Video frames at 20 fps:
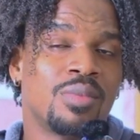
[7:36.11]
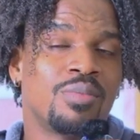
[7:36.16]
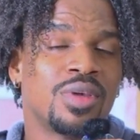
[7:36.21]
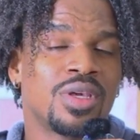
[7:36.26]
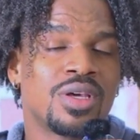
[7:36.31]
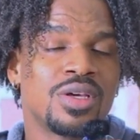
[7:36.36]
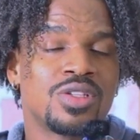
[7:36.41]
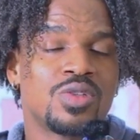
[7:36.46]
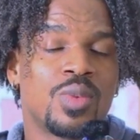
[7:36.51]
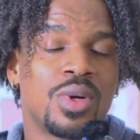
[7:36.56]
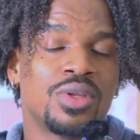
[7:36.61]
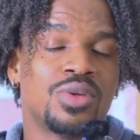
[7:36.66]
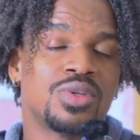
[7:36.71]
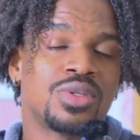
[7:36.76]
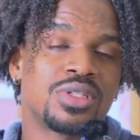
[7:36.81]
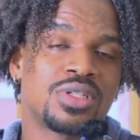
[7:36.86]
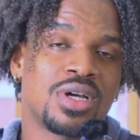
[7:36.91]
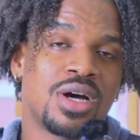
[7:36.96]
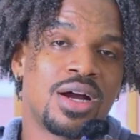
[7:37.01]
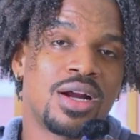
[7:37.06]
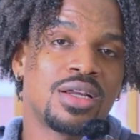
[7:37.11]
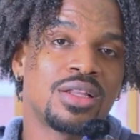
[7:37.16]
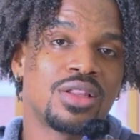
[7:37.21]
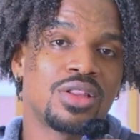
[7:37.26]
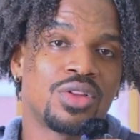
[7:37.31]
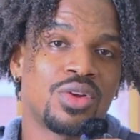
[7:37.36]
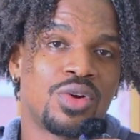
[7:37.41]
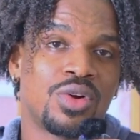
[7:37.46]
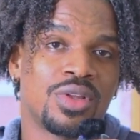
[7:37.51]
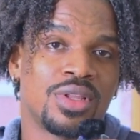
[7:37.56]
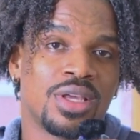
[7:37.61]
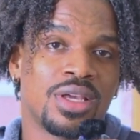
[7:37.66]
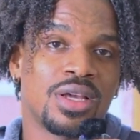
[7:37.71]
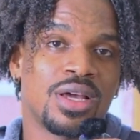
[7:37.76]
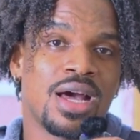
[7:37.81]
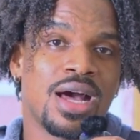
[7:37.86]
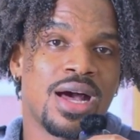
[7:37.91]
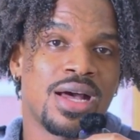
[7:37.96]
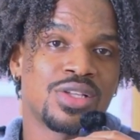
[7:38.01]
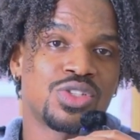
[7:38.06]
Because when you start
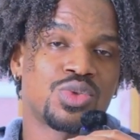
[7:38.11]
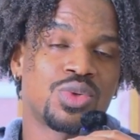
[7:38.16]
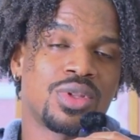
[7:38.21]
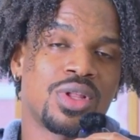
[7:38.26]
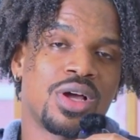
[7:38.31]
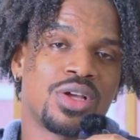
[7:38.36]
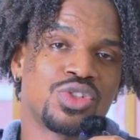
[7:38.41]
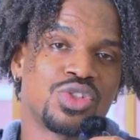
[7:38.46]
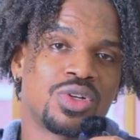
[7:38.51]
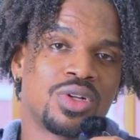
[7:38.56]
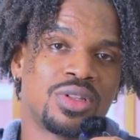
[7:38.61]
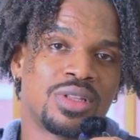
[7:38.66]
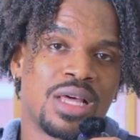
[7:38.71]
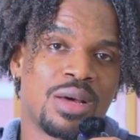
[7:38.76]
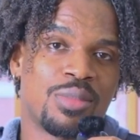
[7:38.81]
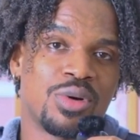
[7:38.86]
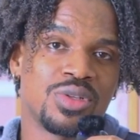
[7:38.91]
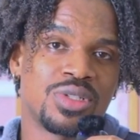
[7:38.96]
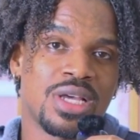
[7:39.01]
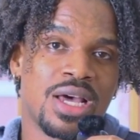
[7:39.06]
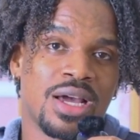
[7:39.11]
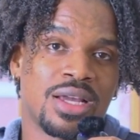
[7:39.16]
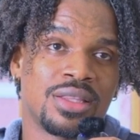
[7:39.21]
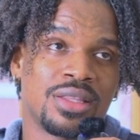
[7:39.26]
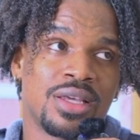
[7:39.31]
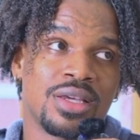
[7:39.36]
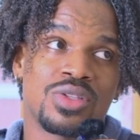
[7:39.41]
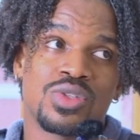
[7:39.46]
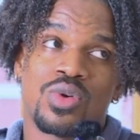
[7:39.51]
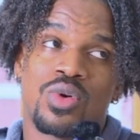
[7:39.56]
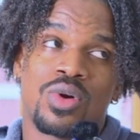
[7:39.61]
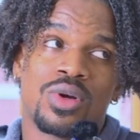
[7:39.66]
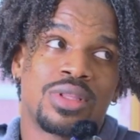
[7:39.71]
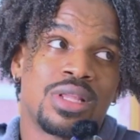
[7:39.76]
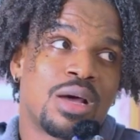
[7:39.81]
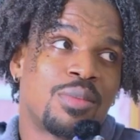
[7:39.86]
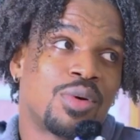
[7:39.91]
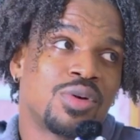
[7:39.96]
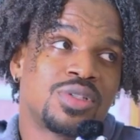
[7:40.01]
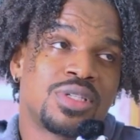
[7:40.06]
learning astrological mnemotechnics or
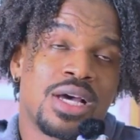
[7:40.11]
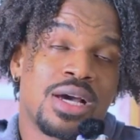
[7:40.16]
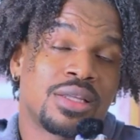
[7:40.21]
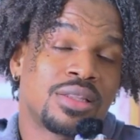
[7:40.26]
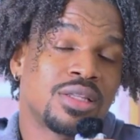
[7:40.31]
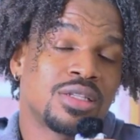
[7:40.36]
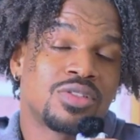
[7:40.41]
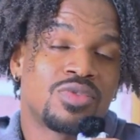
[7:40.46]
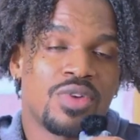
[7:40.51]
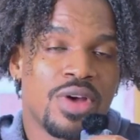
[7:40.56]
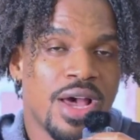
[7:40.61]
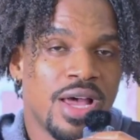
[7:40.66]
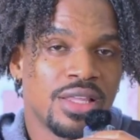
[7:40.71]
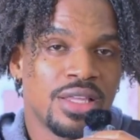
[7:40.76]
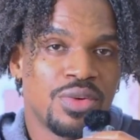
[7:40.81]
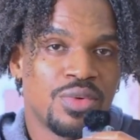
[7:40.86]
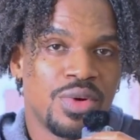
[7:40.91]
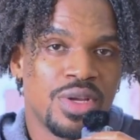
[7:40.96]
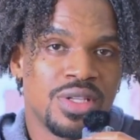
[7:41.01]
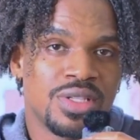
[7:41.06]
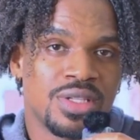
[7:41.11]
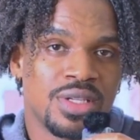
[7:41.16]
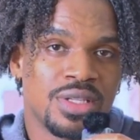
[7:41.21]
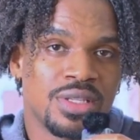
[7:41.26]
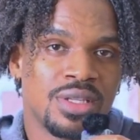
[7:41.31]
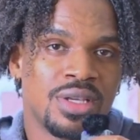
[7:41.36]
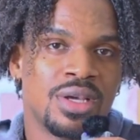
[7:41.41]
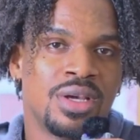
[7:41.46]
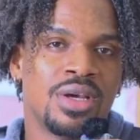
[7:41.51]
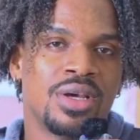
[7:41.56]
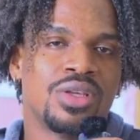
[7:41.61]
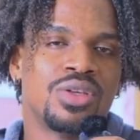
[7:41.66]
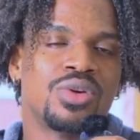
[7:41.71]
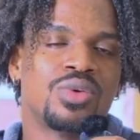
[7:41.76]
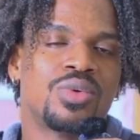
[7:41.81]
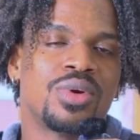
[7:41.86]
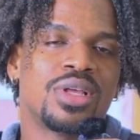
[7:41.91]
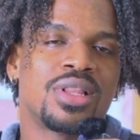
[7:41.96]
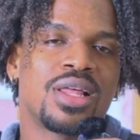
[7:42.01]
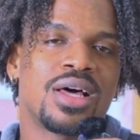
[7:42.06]
mnemotechnics for any reason,
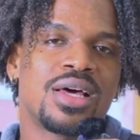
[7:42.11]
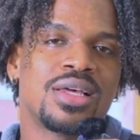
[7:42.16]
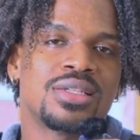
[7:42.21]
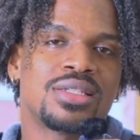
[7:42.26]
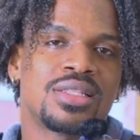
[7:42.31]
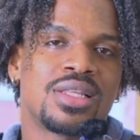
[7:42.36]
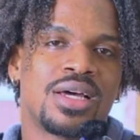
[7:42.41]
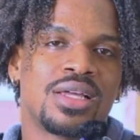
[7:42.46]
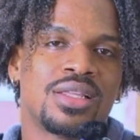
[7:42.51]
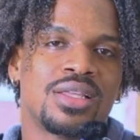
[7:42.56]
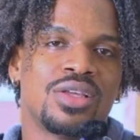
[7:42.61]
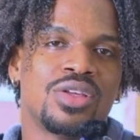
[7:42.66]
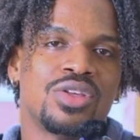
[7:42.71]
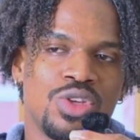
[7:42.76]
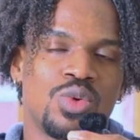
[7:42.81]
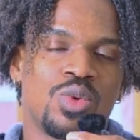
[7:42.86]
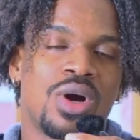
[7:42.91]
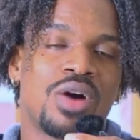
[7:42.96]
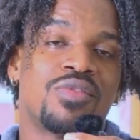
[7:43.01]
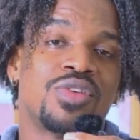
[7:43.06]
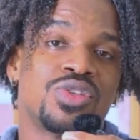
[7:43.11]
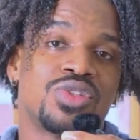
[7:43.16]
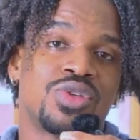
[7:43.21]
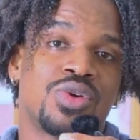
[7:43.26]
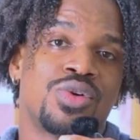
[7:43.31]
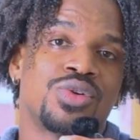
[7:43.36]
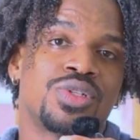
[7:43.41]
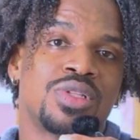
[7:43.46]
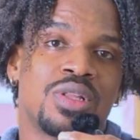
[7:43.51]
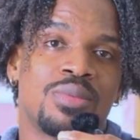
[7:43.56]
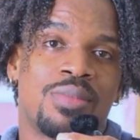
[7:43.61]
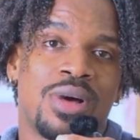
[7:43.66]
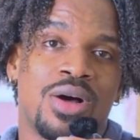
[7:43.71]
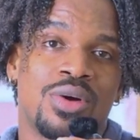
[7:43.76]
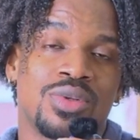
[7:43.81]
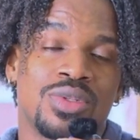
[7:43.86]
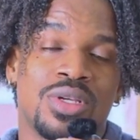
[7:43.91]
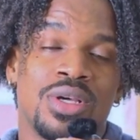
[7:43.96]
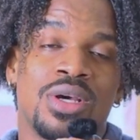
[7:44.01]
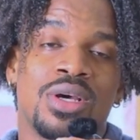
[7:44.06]
you realize that you have a certain
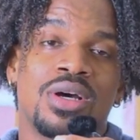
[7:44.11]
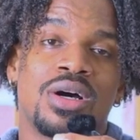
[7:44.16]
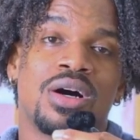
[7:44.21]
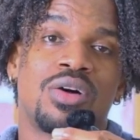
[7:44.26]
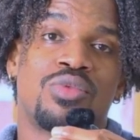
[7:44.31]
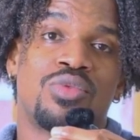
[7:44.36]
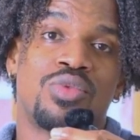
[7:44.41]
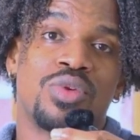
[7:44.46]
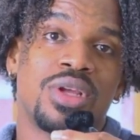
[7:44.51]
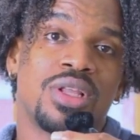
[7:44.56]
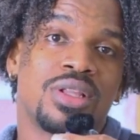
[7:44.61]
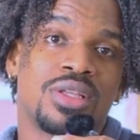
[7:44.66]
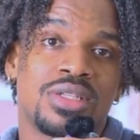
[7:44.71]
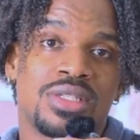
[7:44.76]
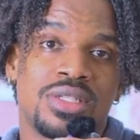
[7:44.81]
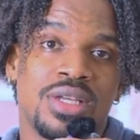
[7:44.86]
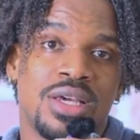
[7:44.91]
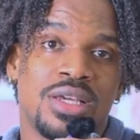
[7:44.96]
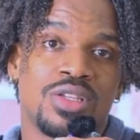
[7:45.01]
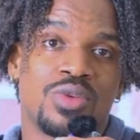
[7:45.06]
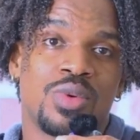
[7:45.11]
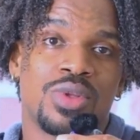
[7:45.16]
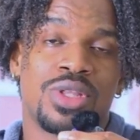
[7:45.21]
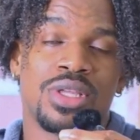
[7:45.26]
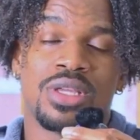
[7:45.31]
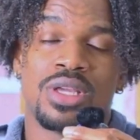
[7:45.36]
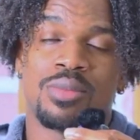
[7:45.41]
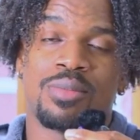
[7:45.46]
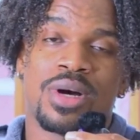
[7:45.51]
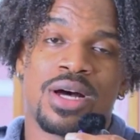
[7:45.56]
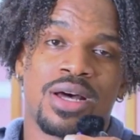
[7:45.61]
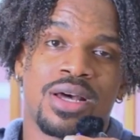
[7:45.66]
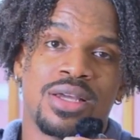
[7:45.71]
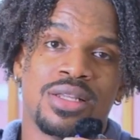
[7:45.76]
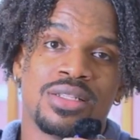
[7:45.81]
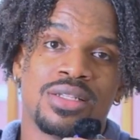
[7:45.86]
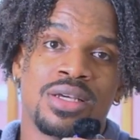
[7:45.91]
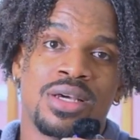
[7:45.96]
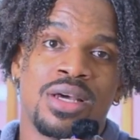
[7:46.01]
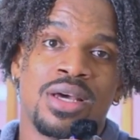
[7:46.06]
amount of real estate within your
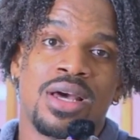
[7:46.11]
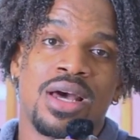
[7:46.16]
mind